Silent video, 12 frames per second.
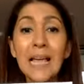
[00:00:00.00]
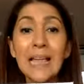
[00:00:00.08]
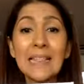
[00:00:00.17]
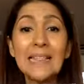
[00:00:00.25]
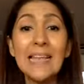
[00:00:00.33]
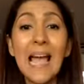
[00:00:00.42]

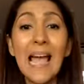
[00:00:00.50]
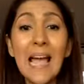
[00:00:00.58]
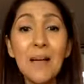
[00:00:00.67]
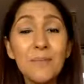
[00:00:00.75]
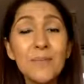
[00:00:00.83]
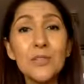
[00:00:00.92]
The
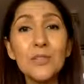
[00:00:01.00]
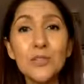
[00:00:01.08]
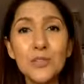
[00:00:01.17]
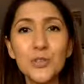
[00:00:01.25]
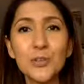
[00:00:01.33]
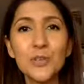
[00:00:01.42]
absolute
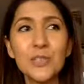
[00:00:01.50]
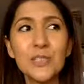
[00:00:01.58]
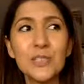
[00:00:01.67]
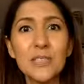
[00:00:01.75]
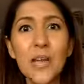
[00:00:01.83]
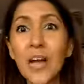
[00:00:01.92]
truth
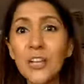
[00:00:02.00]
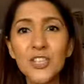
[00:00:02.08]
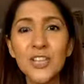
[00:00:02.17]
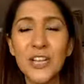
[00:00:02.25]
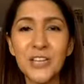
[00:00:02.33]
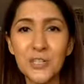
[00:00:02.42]
is
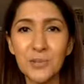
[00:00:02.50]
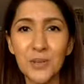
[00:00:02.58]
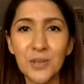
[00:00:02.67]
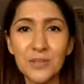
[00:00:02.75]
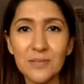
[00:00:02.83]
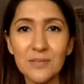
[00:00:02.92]
unchangeable,
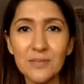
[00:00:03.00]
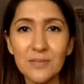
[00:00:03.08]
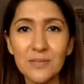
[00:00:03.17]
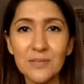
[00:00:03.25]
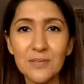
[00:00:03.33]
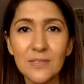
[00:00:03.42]

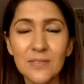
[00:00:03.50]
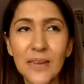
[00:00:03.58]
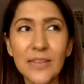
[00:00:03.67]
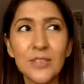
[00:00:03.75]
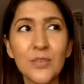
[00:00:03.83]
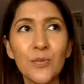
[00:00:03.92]

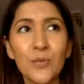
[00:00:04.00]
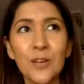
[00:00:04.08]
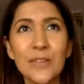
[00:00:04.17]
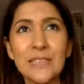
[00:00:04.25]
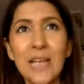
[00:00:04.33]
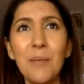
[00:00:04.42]
right? So for
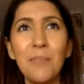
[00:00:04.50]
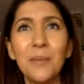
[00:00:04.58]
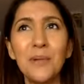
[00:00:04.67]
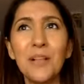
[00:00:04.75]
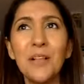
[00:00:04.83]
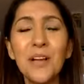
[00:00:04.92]

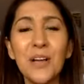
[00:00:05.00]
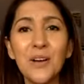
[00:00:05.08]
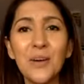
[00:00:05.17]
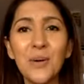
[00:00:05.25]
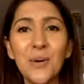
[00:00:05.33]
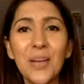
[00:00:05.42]
example,
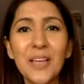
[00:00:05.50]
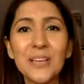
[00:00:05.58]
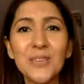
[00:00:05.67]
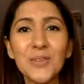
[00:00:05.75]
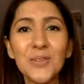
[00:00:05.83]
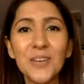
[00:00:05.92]
going
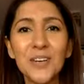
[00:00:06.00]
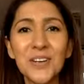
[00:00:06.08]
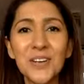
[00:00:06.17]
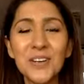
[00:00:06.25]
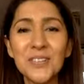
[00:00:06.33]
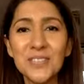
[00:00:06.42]
to
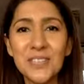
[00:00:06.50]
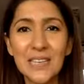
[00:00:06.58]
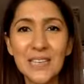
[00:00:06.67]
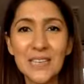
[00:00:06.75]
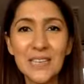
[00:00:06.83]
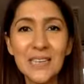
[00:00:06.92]
the
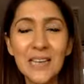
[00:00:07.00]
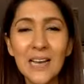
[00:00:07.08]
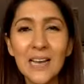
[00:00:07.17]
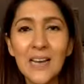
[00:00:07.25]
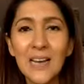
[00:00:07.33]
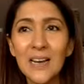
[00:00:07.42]
silly
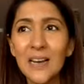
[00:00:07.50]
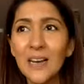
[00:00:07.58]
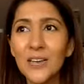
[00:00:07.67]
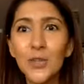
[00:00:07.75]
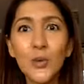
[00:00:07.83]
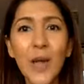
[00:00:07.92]

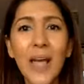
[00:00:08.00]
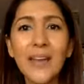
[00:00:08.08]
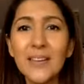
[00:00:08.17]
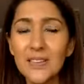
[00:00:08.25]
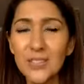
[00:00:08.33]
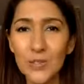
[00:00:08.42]

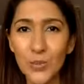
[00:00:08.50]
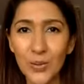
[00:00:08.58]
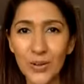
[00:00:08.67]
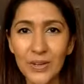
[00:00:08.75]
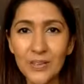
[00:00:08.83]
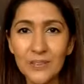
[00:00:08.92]
United
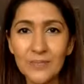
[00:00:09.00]
story.